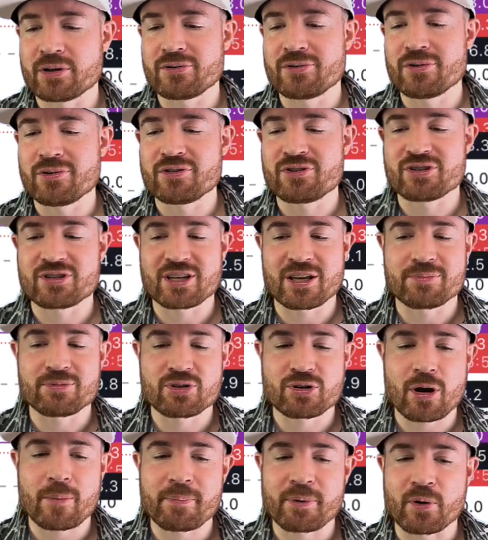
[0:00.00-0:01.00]
to do. It just keeps
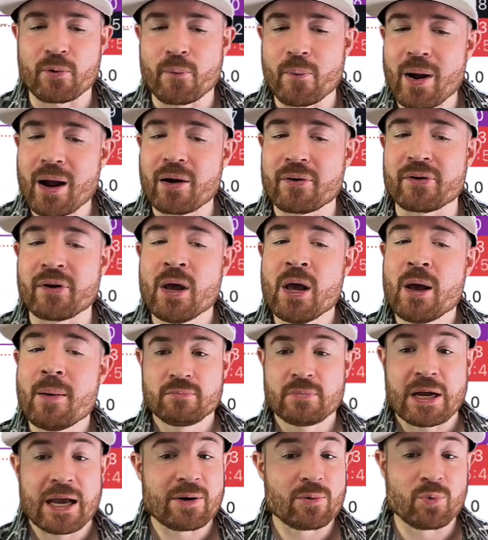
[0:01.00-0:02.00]
chopping around.
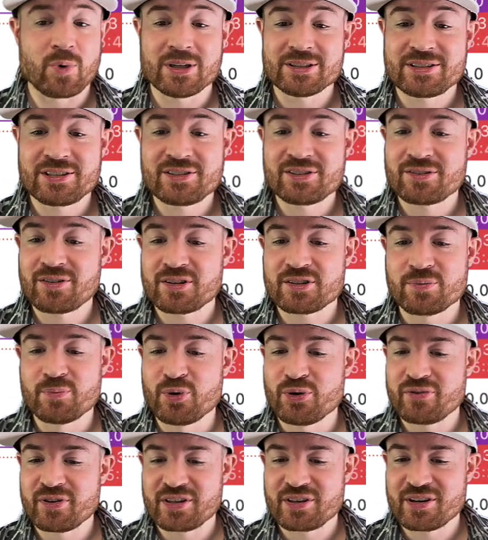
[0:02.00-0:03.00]
And once it starts
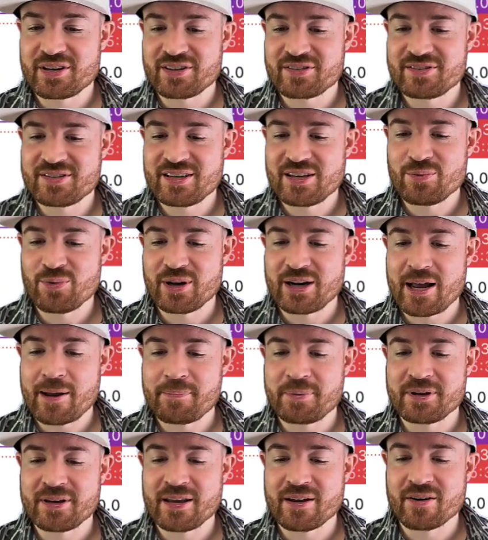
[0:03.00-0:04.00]
moving, you can see what
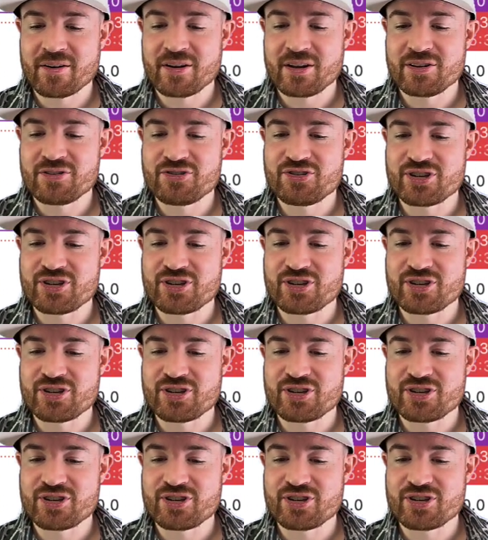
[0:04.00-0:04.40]
happened here in